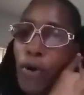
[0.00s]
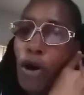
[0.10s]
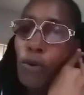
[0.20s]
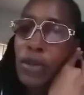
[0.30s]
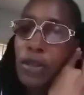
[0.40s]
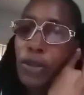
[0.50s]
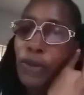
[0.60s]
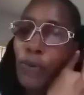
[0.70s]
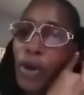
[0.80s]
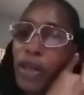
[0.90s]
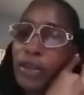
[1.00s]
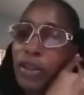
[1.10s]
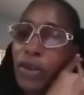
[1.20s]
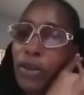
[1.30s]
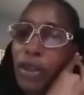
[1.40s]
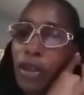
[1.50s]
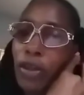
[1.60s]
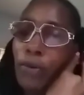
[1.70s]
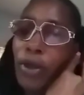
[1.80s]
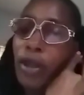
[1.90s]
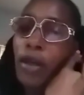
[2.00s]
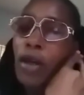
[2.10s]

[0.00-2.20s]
always look away and turn their head away.